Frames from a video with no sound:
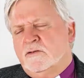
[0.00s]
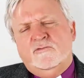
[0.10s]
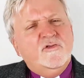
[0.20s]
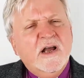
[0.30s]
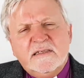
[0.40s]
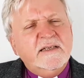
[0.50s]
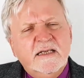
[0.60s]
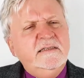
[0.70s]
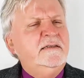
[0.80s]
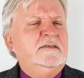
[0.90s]
Trust
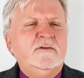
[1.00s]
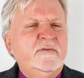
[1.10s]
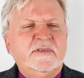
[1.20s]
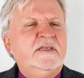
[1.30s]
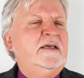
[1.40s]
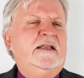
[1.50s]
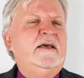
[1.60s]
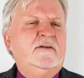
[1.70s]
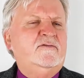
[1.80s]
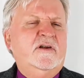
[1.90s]
isn't a sort of a ticket
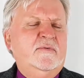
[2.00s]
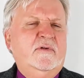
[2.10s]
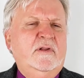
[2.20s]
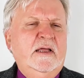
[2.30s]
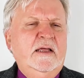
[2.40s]
out of trouble,